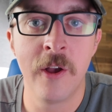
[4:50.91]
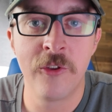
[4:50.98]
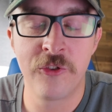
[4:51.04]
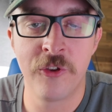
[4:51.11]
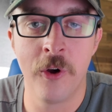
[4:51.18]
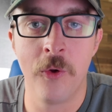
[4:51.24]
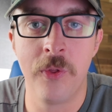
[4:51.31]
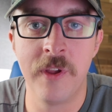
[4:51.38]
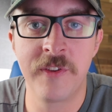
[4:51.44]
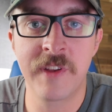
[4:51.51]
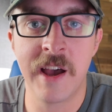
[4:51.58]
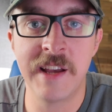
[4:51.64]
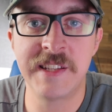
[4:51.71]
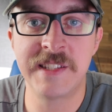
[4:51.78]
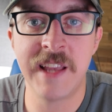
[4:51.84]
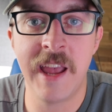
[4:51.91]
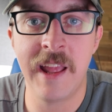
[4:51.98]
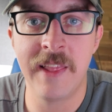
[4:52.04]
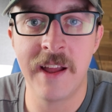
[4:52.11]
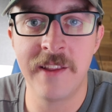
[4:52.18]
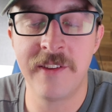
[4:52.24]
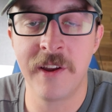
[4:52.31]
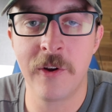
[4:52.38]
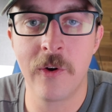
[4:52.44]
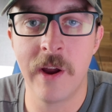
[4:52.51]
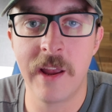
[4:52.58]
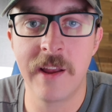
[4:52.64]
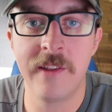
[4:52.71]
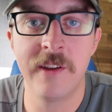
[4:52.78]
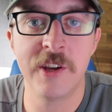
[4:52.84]
So this guy's saying that it's in
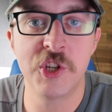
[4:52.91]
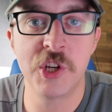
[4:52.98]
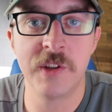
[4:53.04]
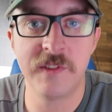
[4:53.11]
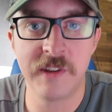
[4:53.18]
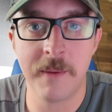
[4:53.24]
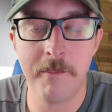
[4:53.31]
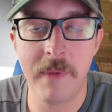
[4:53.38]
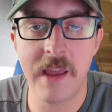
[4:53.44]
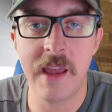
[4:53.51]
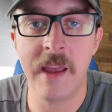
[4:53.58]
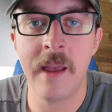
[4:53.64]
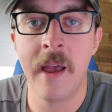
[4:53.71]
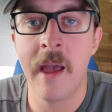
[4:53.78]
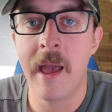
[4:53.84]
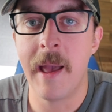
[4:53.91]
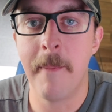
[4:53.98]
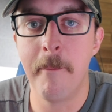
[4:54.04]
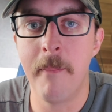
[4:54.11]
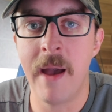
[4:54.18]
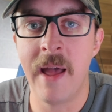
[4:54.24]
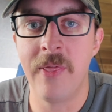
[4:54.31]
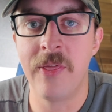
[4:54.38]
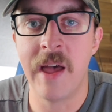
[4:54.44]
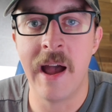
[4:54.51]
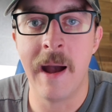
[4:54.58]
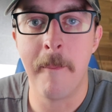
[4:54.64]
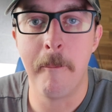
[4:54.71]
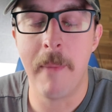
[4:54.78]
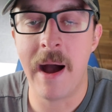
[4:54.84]
great condition. To me, it meant
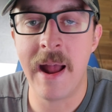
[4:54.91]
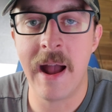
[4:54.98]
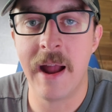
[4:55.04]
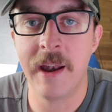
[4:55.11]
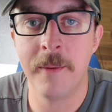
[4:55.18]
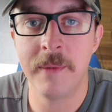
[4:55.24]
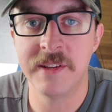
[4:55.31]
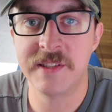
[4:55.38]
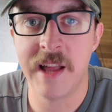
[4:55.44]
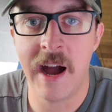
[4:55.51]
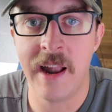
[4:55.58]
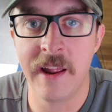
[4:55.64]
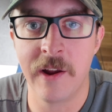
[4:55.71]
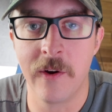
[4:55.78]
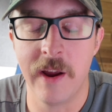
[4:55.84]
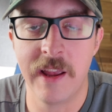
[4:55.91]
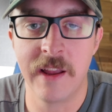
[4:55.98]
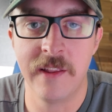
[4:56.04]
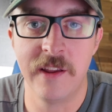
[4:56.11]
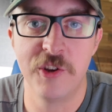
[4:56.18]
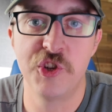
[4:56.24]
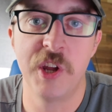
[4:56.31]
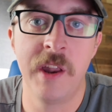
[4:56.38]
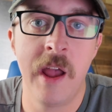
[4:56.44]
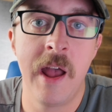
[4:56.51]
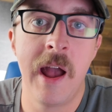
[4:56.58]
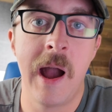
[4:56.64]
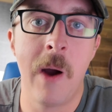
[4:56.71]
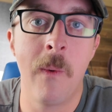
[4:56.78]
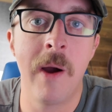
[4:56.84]
that my item is not in great condition. condition.
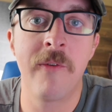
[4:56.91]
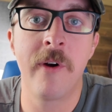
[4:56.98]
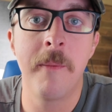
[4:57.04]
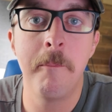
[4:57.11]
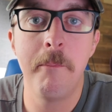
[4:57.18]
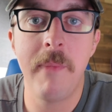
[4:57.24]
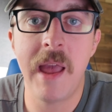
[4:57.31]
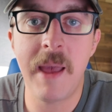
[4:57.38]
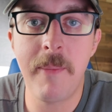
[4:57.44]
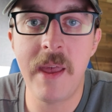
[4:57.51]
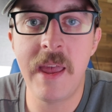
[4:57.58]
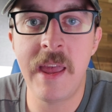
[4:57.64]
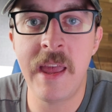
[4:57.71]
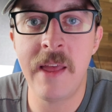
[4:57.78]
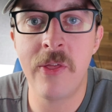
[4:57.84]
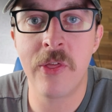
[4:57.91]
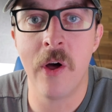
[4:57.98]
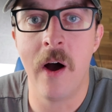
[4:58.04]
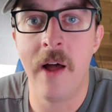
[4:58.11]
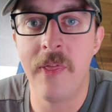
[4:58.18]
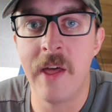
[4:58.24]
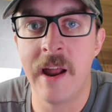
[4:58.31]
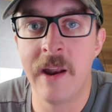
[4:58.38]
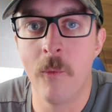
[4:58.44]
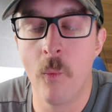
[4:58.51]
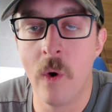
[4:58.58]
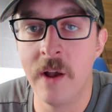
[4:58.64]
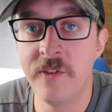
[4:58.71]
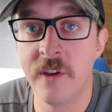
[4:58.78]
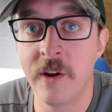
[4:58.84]
However, maybe he thought that it
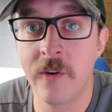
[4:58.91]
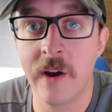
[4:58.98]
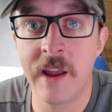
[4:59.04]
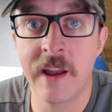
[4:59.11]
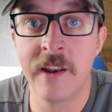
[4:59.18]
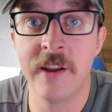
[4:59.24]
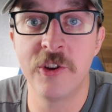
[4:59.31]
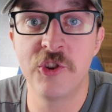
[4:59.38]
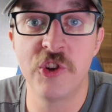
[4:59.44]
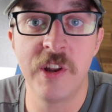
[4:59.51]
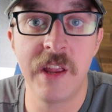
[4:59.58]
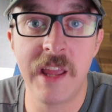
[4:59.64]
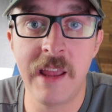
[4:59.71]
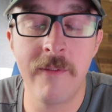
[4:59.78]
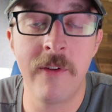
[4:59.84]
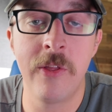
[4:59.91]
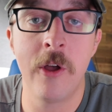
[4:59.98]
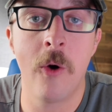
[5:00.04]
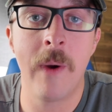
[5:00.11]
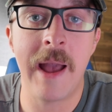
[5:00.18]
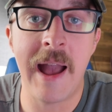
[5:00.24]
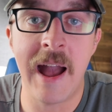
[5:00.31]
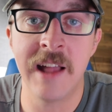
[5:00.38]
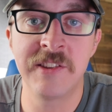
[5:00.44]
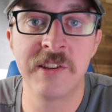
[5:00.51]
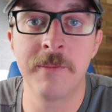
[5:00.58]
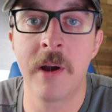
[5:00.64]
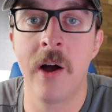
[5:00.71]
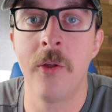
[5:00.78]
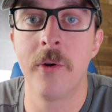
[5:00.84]
was in great condition even though it had
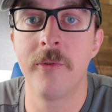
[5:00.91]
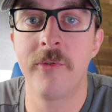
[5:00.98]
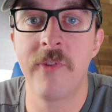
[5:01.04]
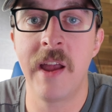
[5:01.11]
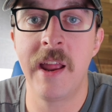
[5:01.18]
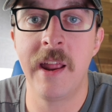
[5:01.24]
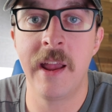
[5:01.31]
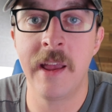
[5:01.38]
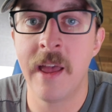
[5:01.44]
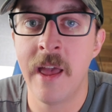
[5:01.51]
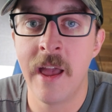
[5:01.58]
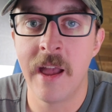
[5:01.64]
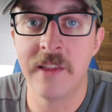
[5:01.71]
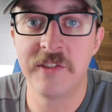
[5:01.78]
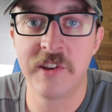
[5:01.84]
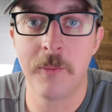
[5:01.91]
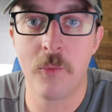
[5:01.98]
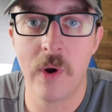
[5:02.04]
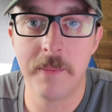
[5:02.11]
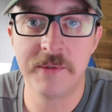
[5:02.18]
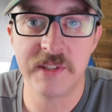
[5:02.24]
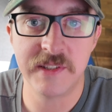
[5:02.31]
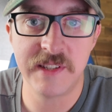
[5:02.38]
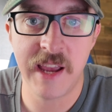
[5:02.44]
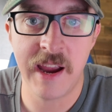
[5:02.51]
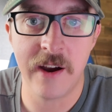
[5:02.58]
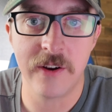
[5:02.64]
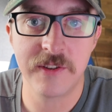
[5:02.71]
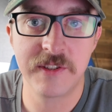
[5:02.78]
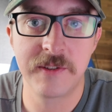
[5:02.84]
some color fading and some rips and
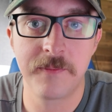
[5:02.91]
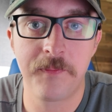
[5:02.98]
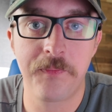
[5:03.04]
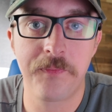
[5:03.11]
tears.